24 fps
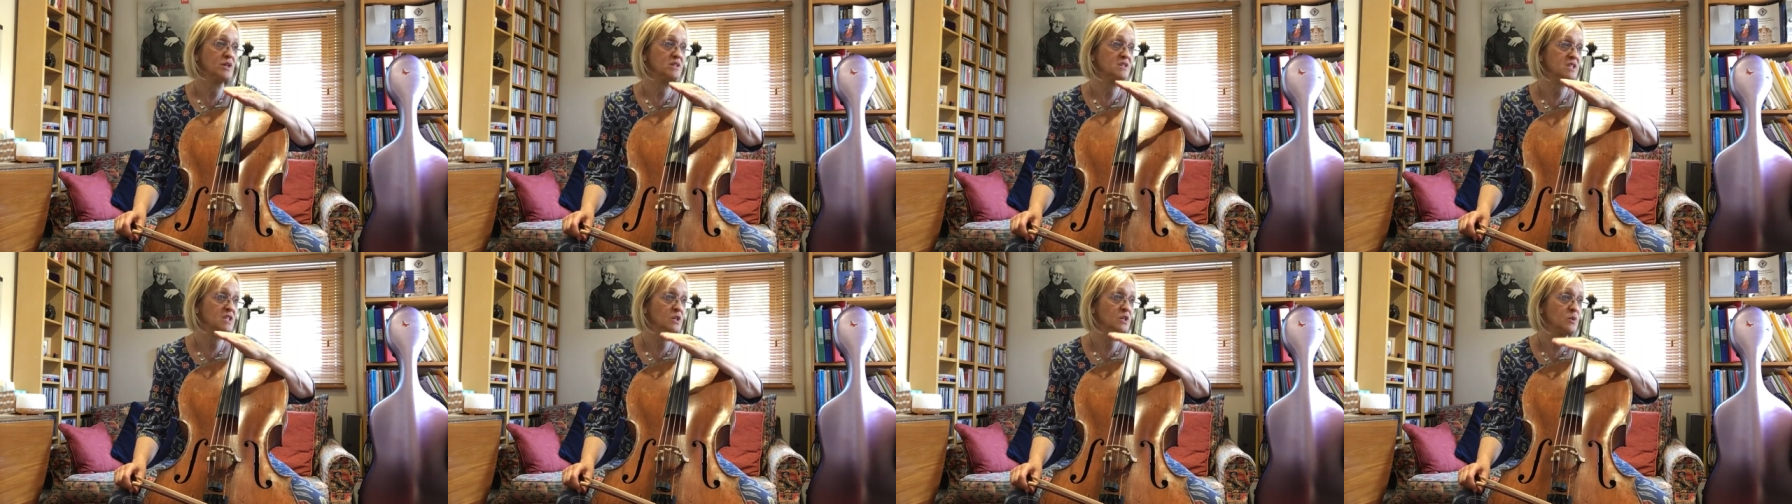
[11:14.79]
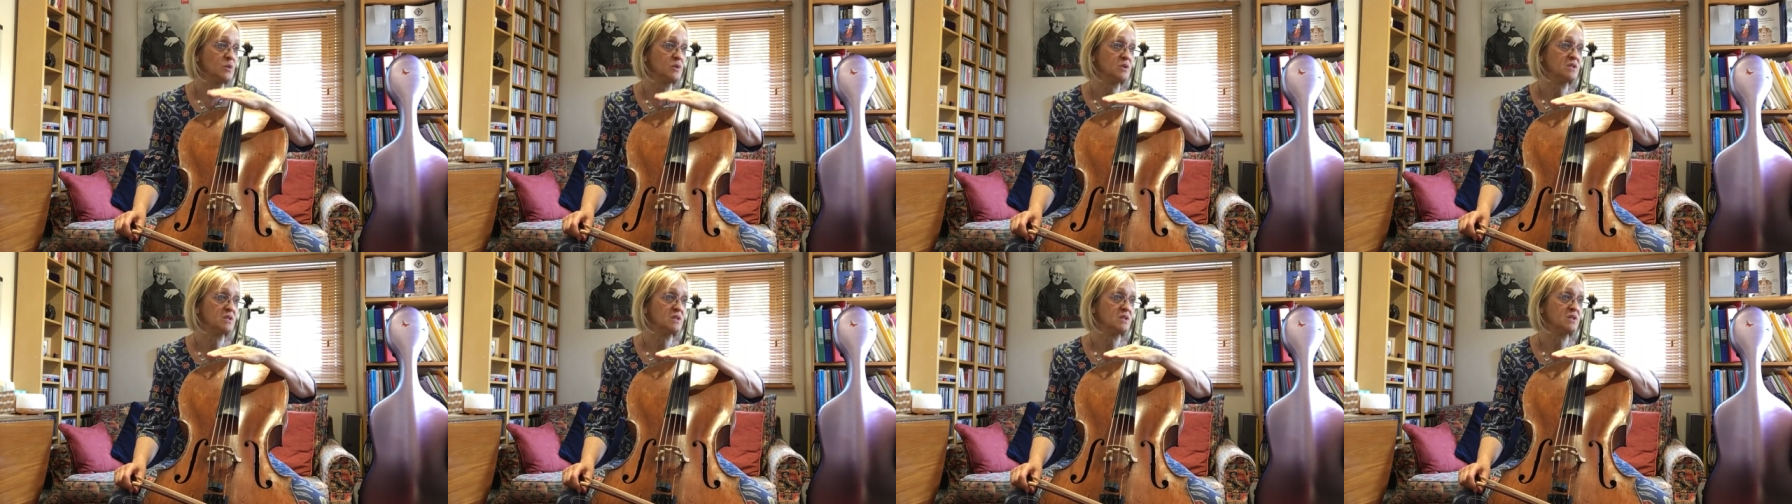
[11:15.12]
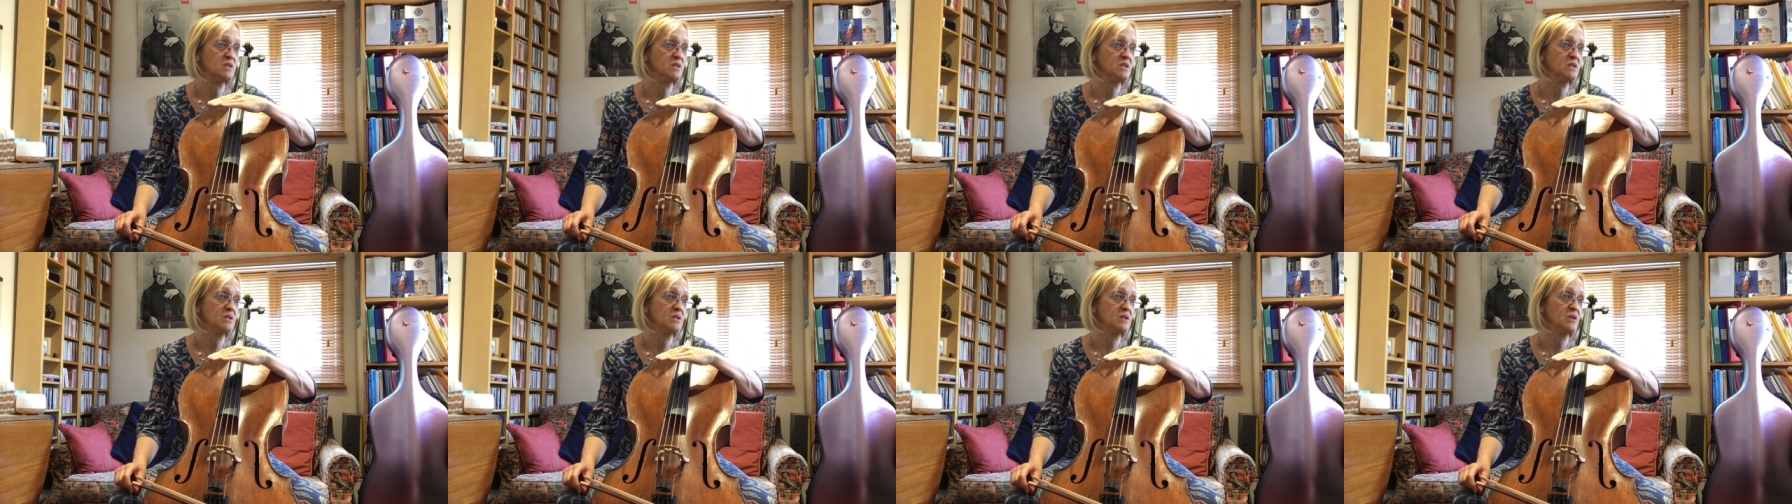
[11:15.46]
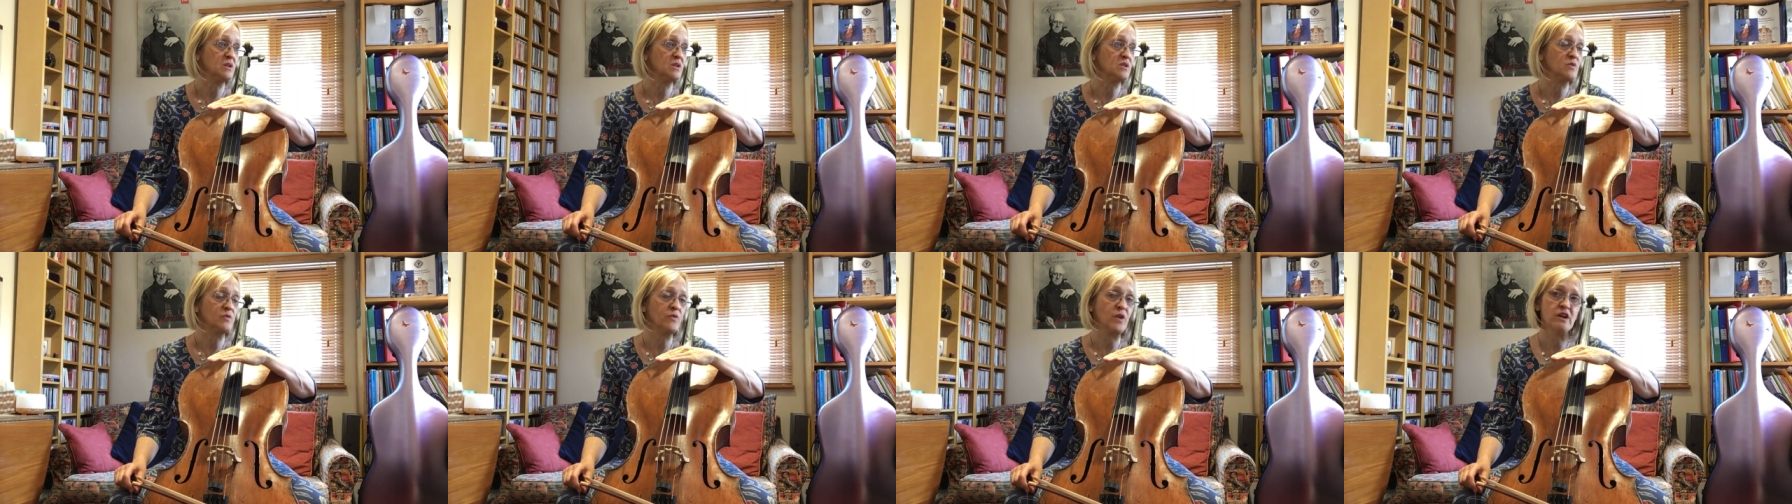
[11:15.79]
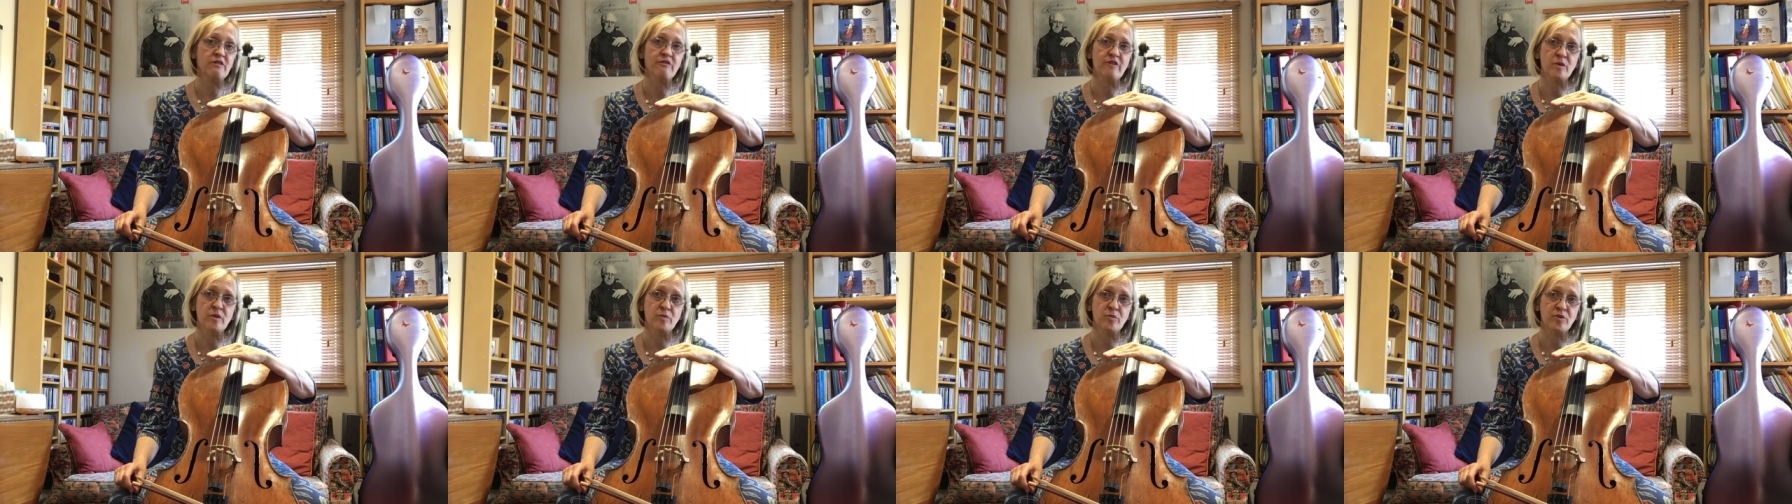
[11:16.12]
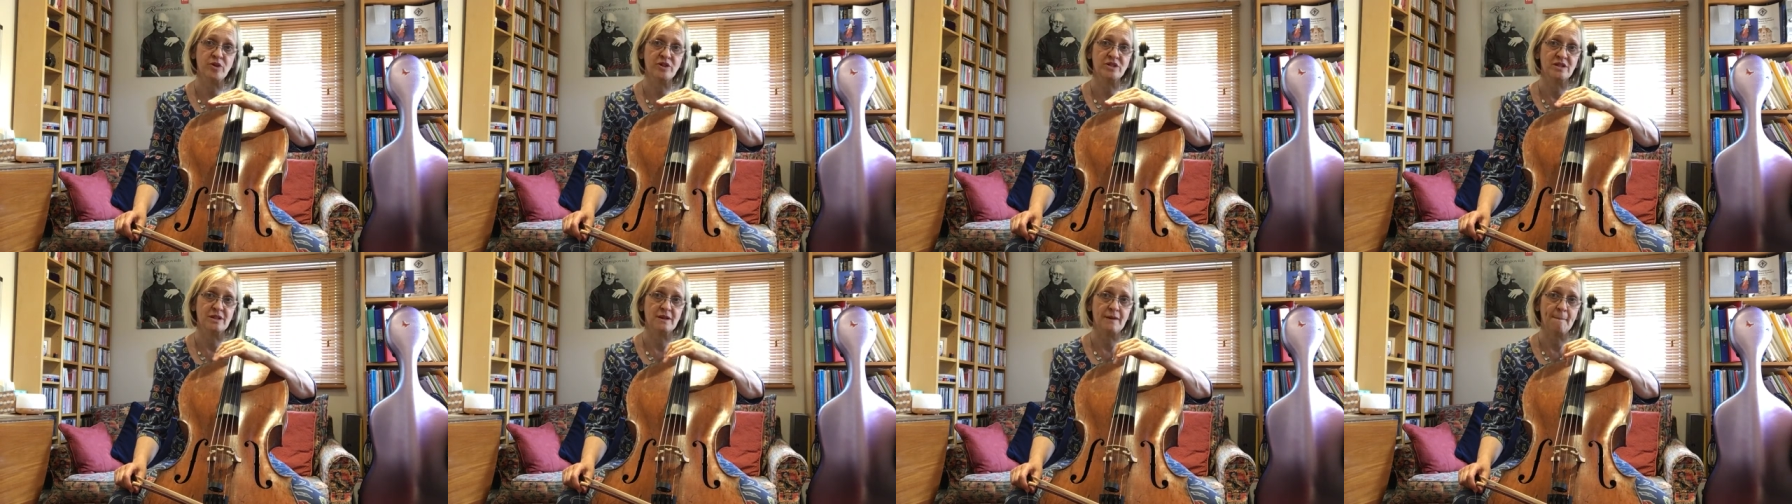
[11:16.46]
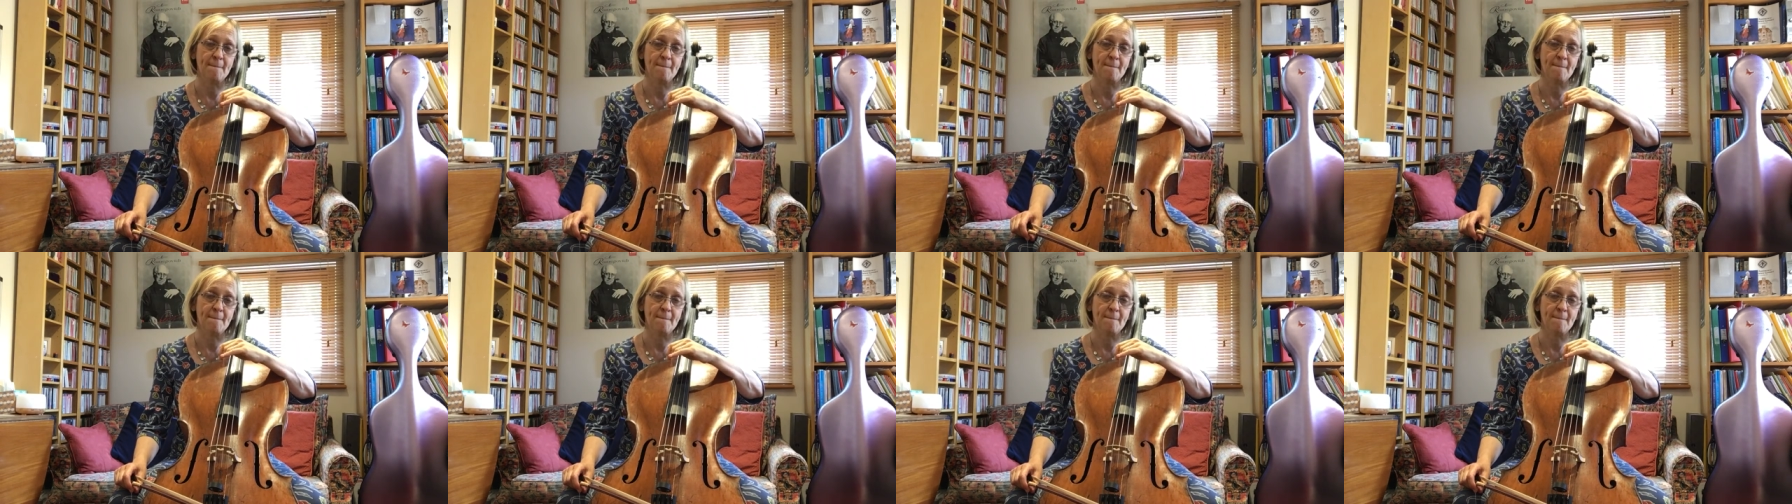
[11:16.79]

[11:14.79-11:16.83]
sequences. You know, it's very, very pretty.